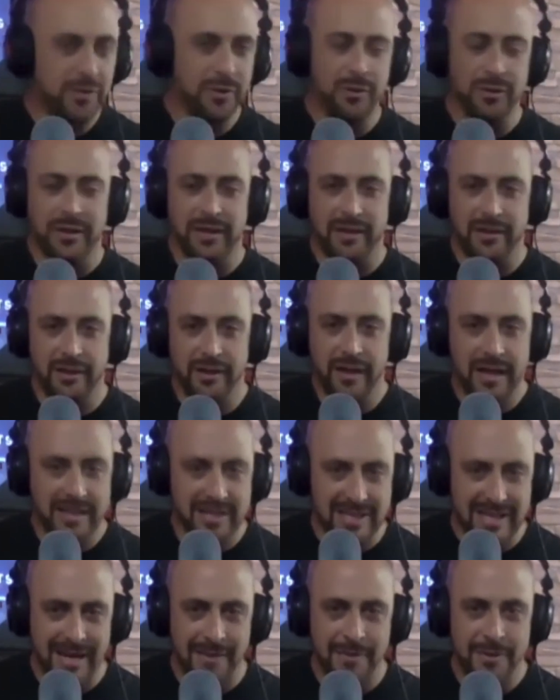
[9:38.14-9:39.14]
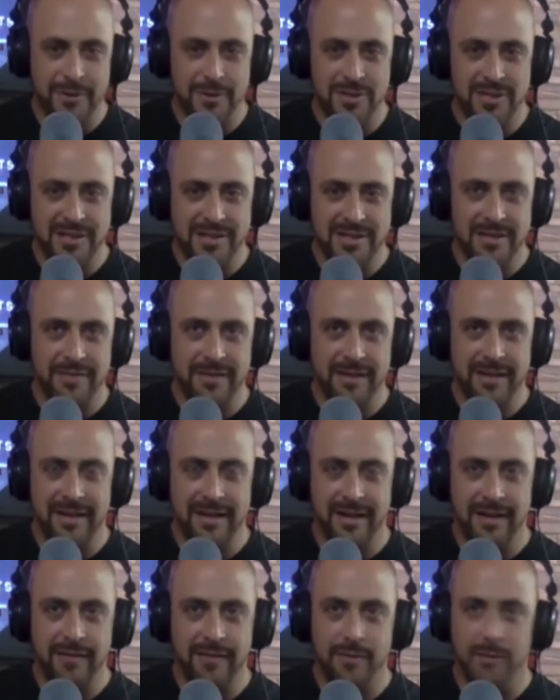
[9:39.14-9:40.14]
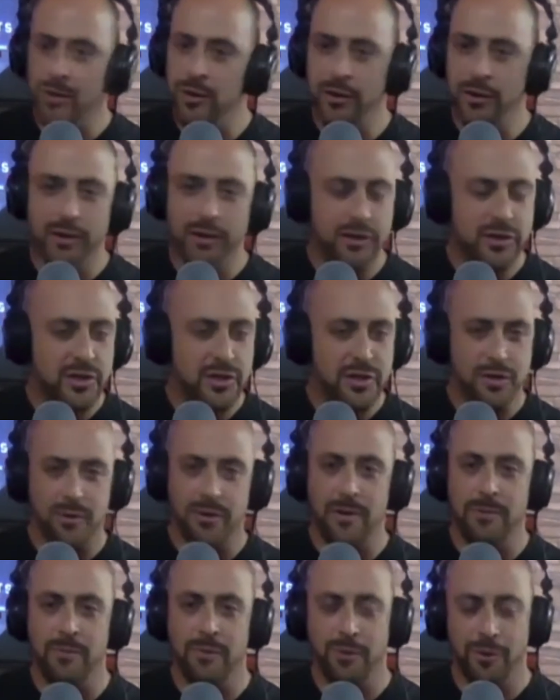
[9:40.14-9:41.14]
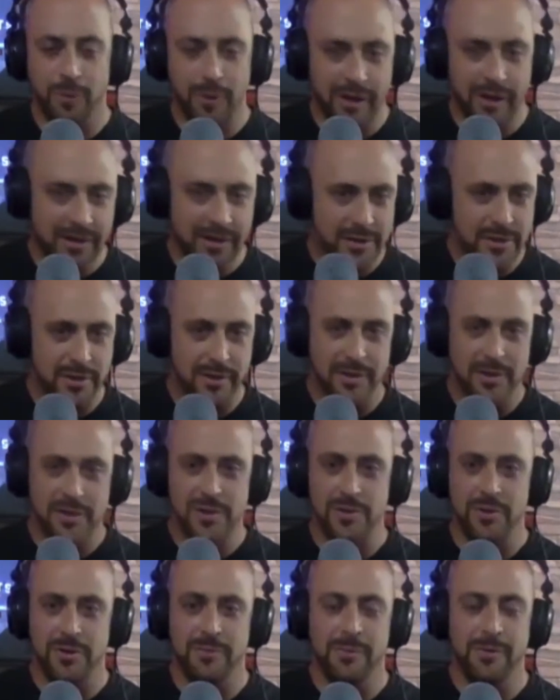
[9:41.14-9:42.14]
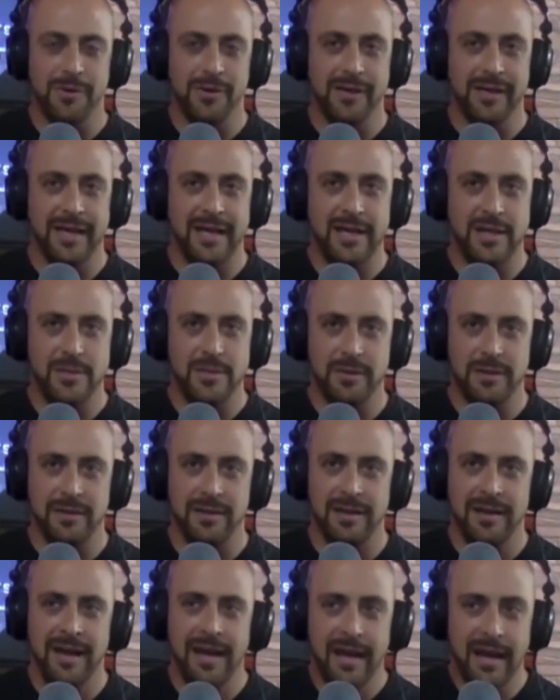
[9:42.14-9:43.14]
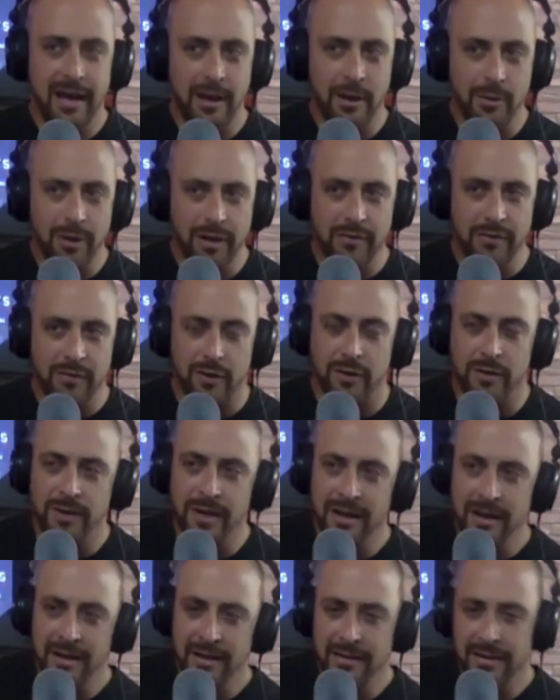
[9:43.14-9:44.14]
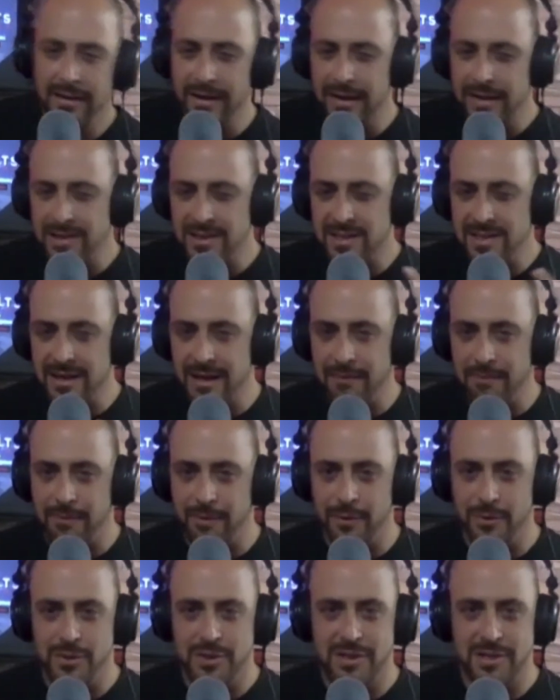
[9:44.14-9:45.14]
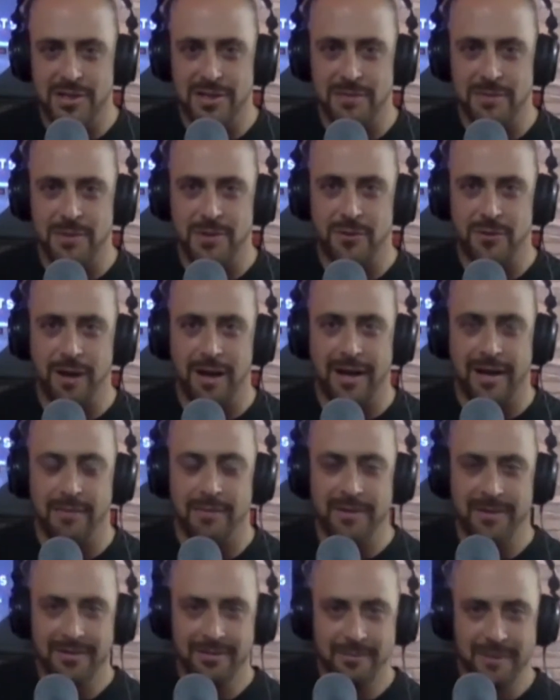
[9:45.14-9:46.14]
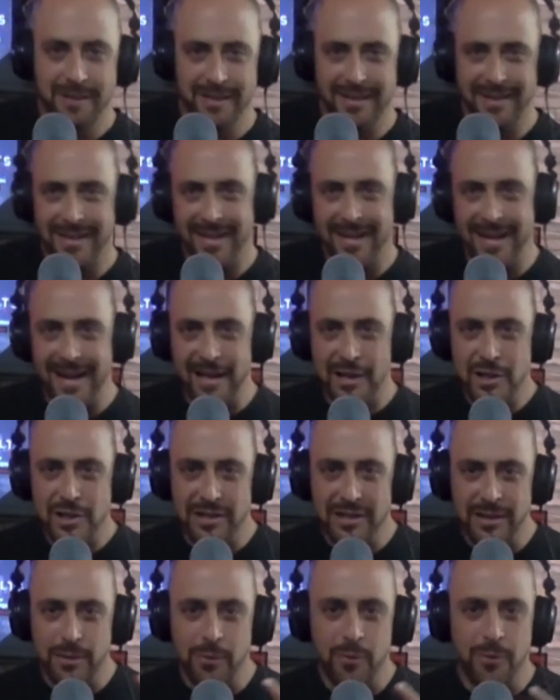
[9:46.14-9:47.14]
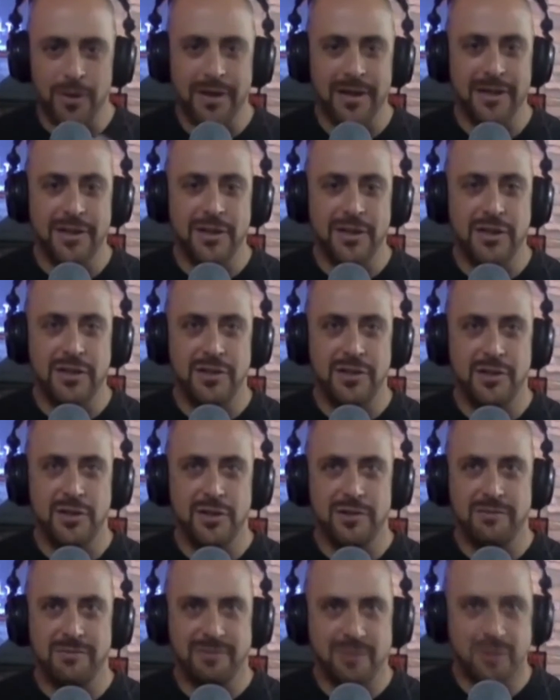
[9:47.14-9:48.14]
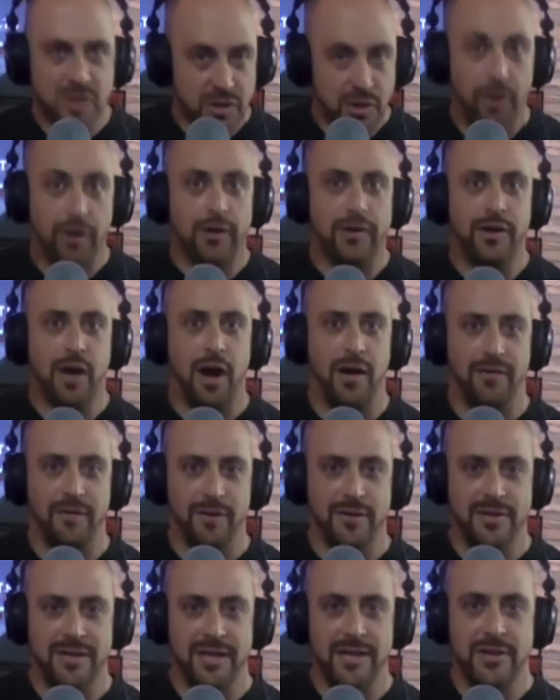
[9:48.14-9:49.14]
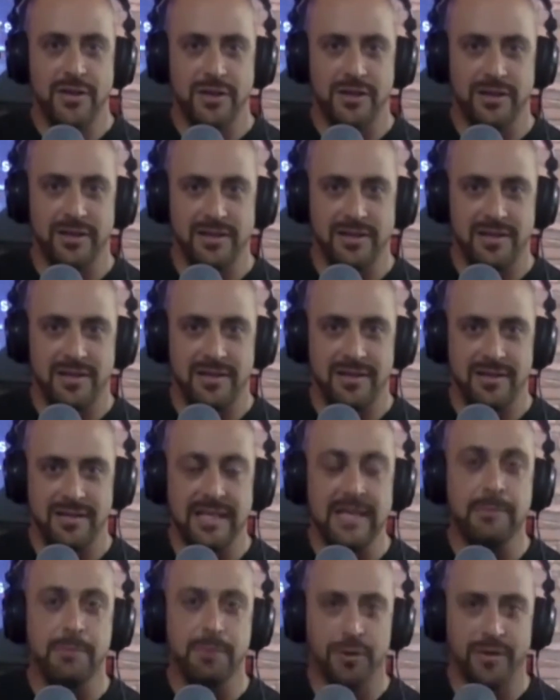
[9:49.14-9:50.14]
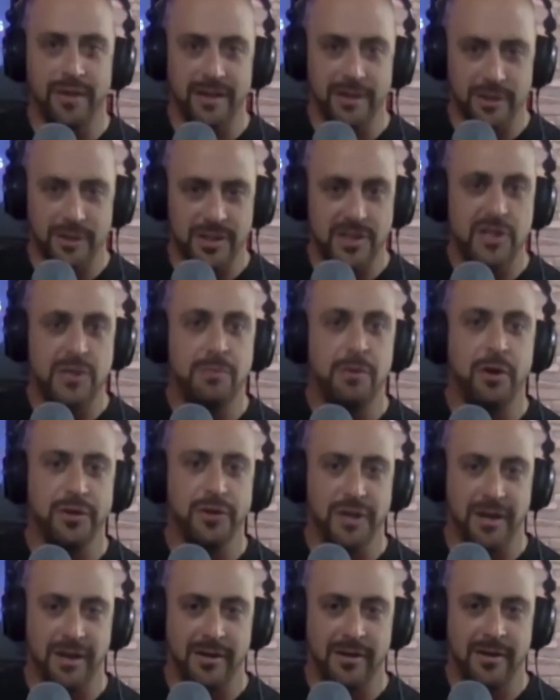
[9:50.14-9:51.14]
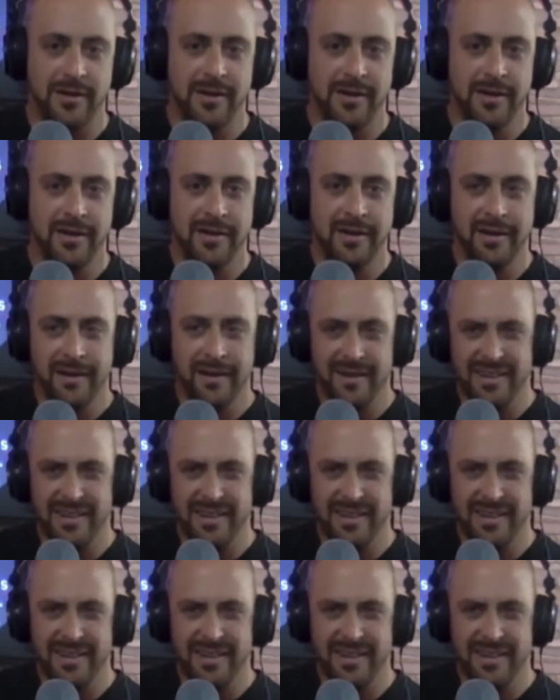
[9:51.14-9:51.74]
absolutely, you got the time to do 6, 7, 8, 9 of them. You're going to stir up more awareness. You're going to stir up more engagement. However, the next step goes to subscribe, meaning they actually want to start conversations deeper than just small talk,